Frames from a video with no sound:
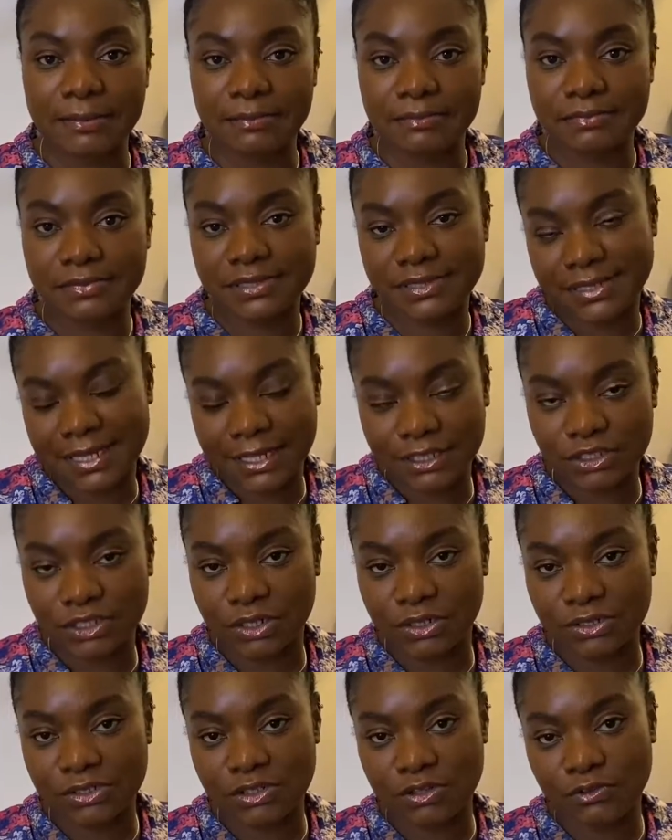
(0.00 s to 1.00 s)

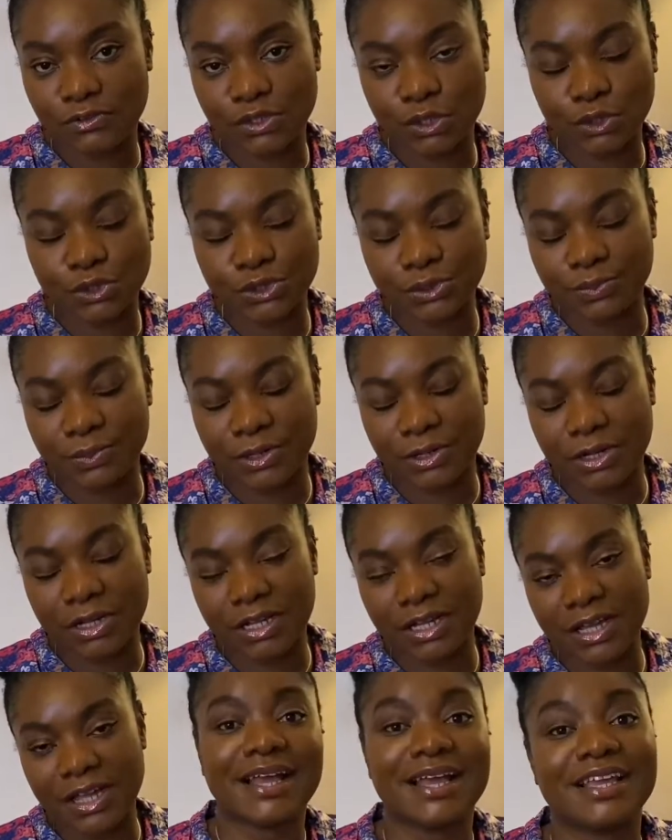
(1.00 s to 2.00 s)
sectors of social work.
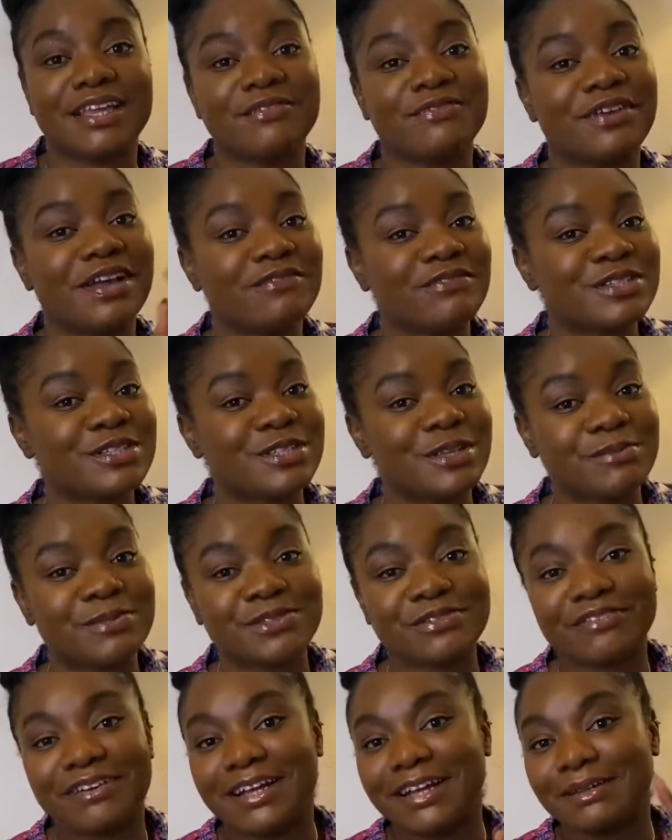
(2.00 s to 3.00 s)
If you haven't
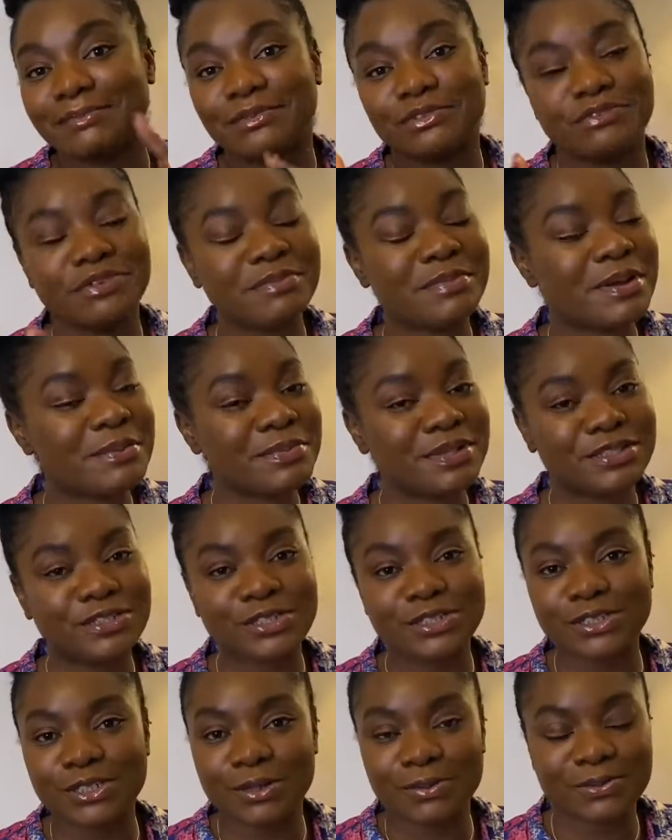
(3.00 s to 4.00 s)
subscribed, remember to
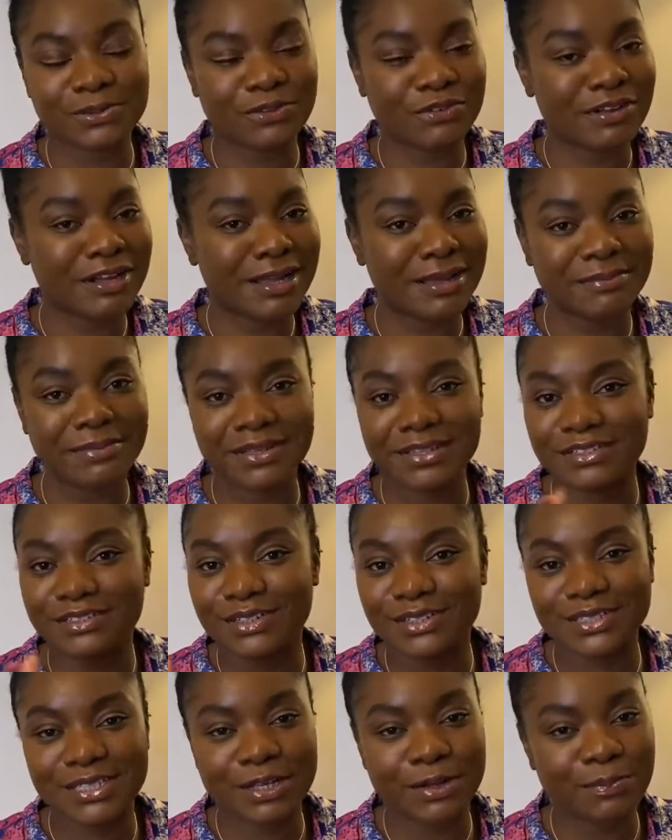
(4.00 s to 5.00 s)
subscribe. It
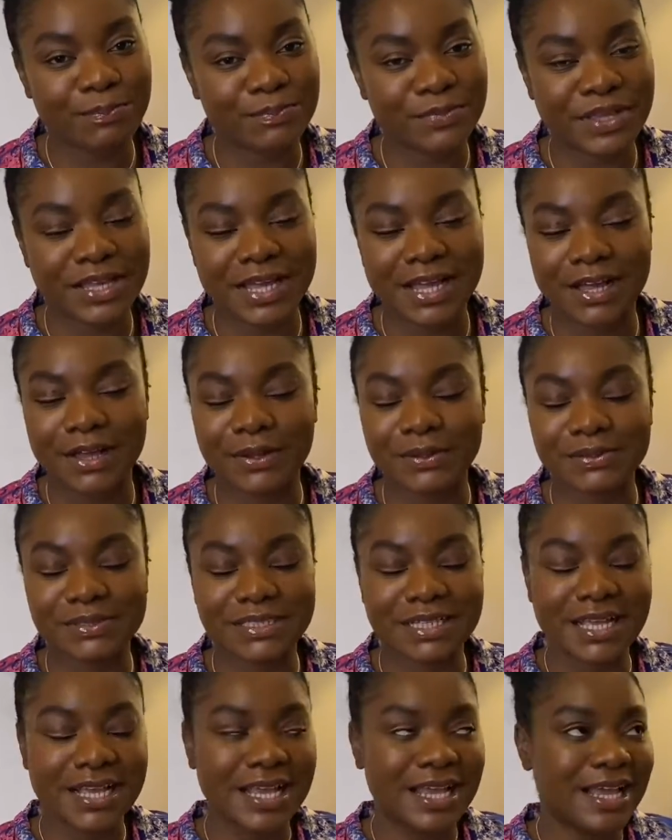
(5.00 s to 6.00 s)
does help me out.
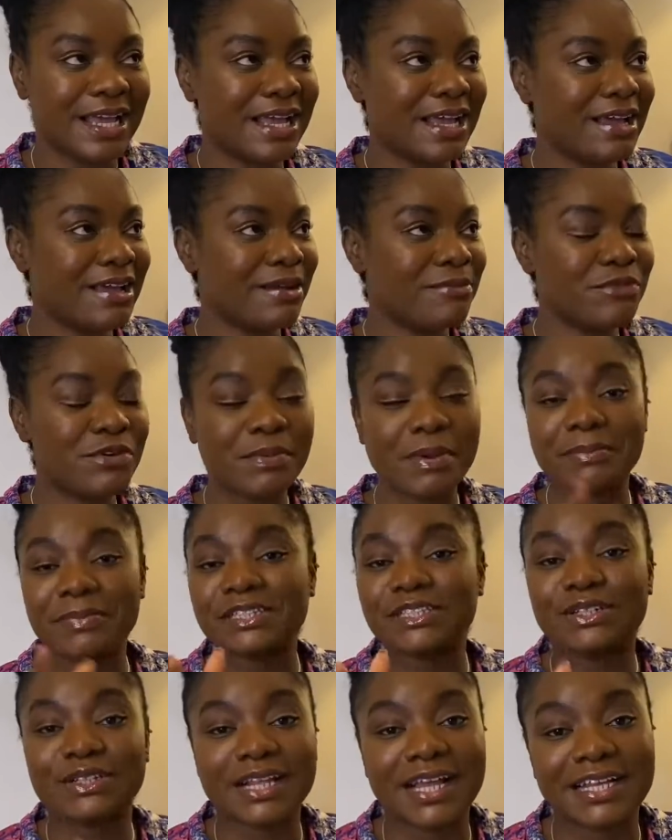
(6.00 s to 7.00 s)
Remember
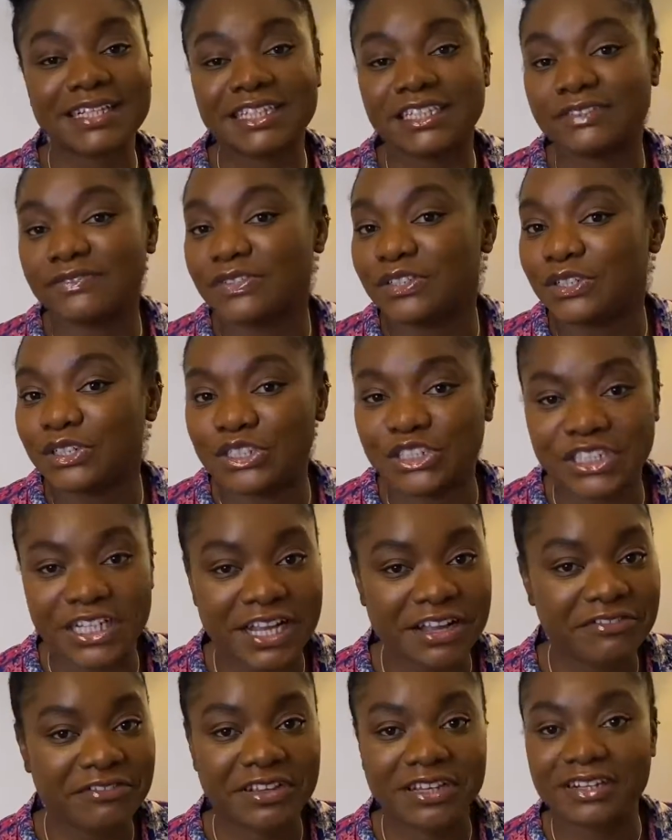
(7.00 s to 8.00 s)
to like this video,
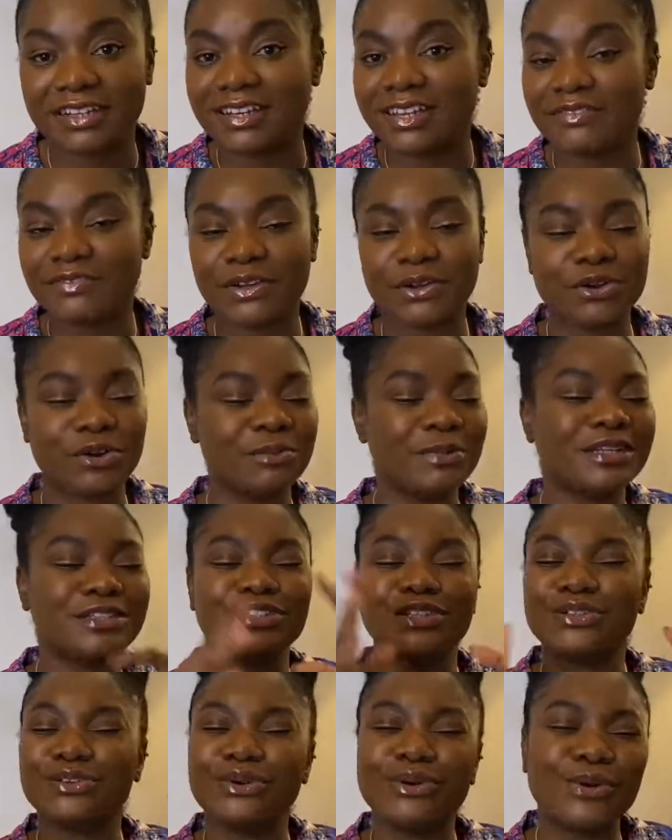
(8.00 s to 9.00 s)
share it, leave a comment,
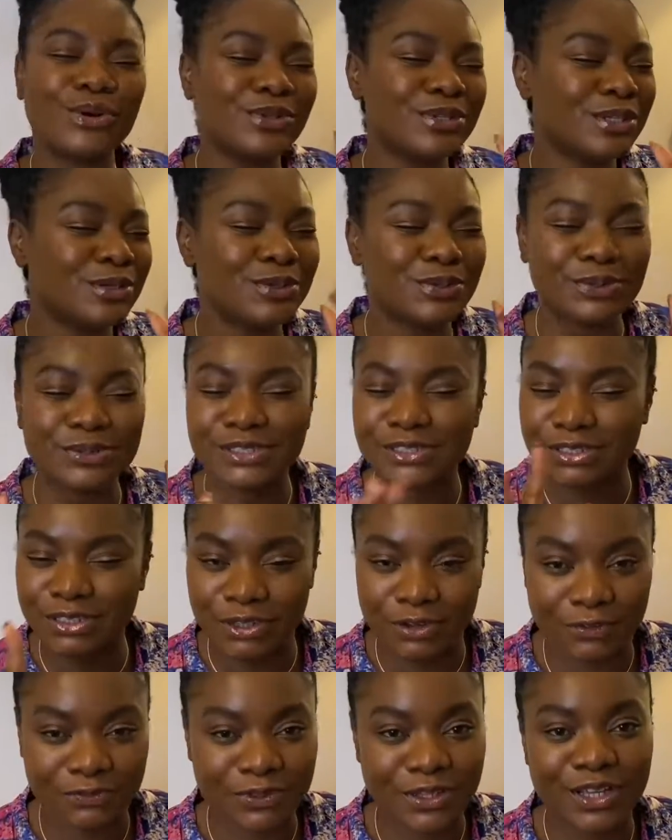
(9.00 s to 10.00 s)
you know, all the good
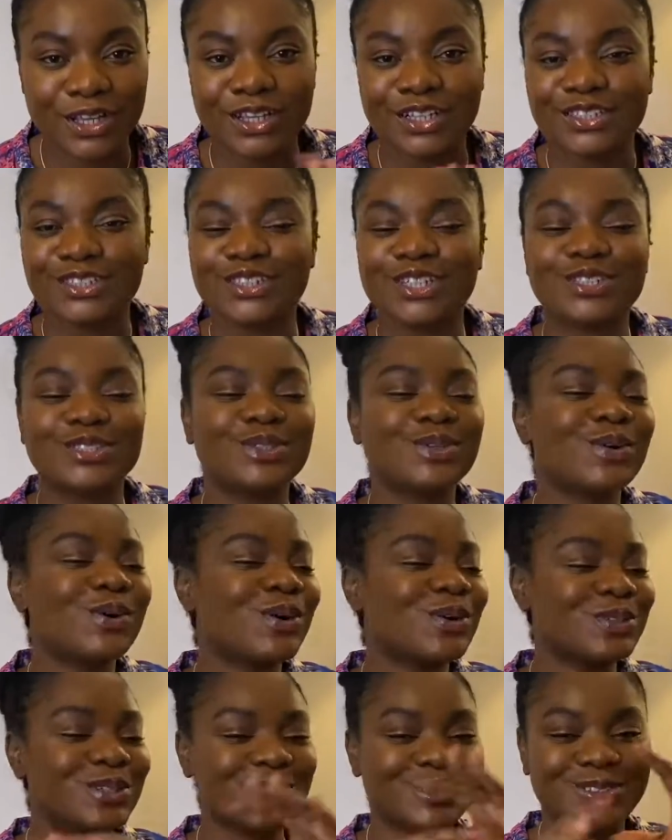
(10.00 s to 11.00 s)
stuff. Just do
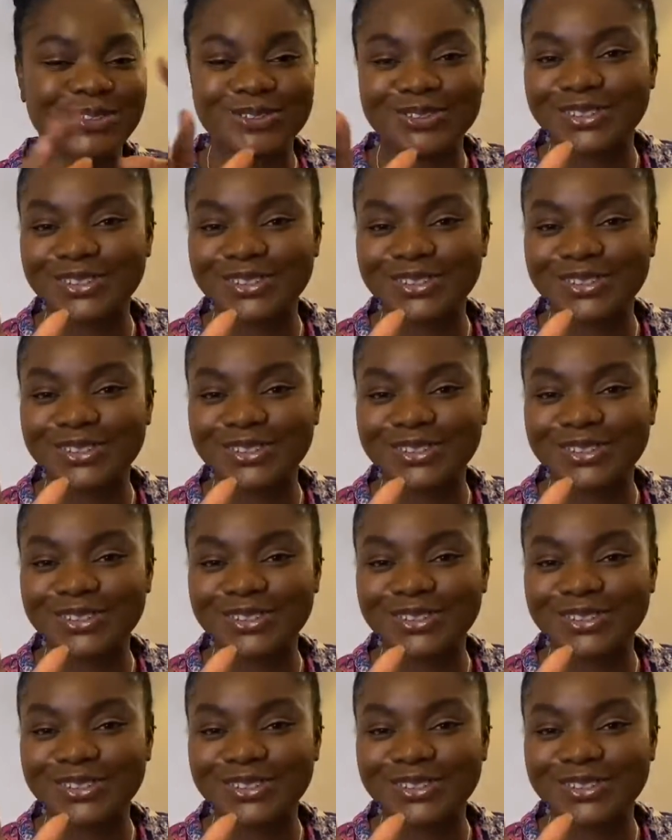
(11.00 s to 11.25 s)
all this good